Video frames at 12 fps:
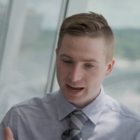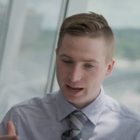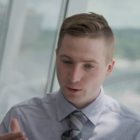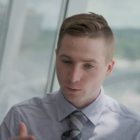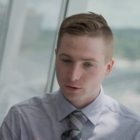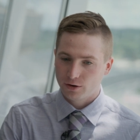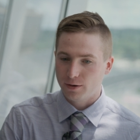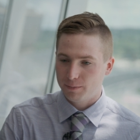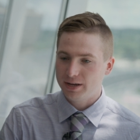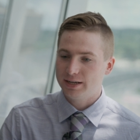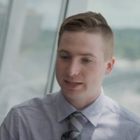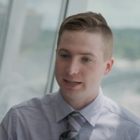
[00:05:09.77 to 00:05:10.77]
in order to
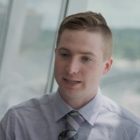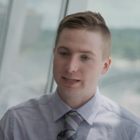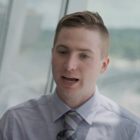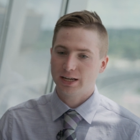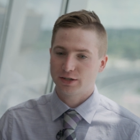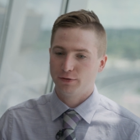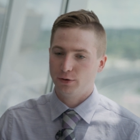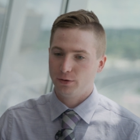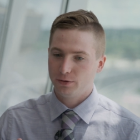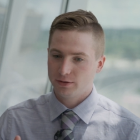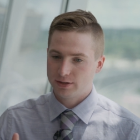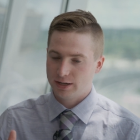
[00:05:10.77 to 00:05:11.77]
be
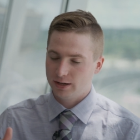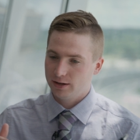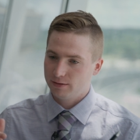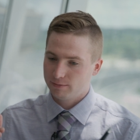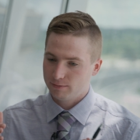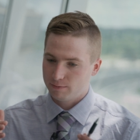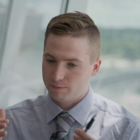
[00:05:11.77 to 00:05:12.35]
successful, to